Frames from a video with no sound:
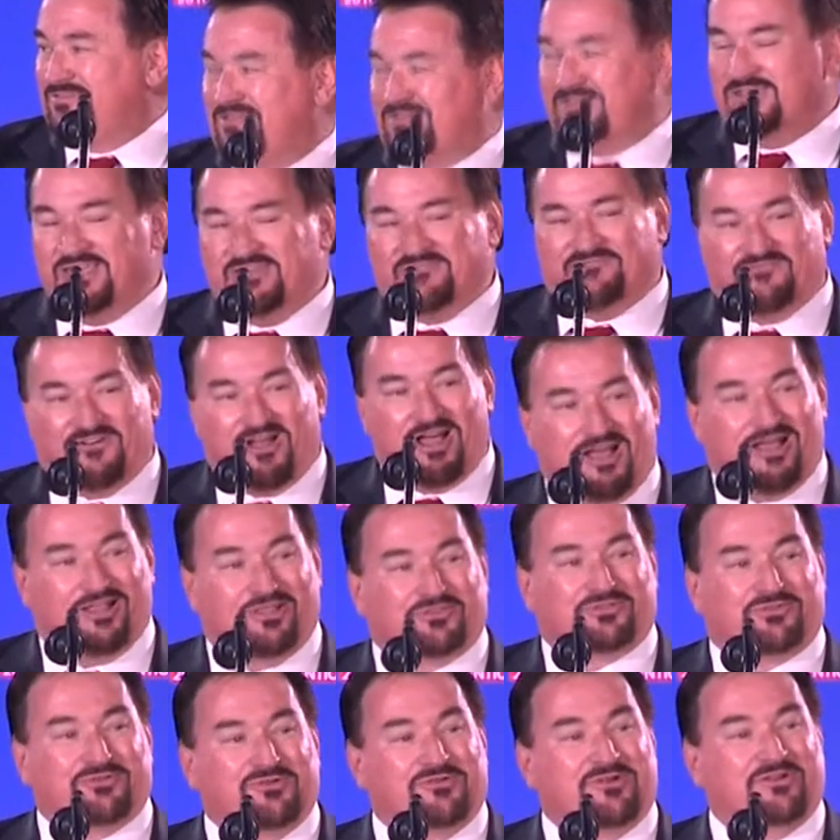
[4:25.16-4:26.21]
he
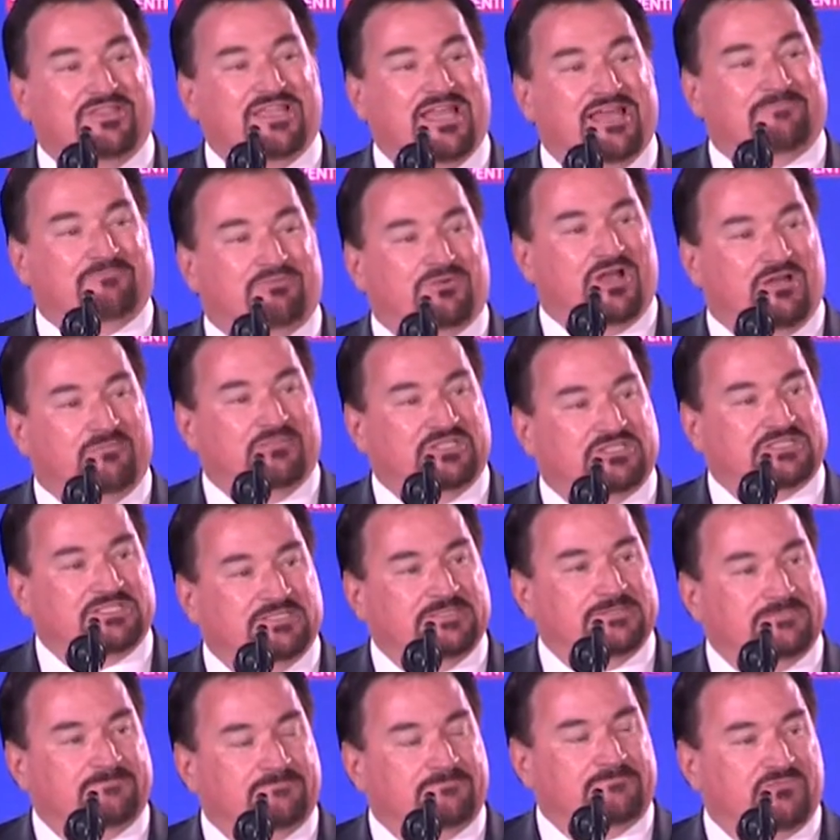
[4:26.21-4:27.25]
followed through on that promise.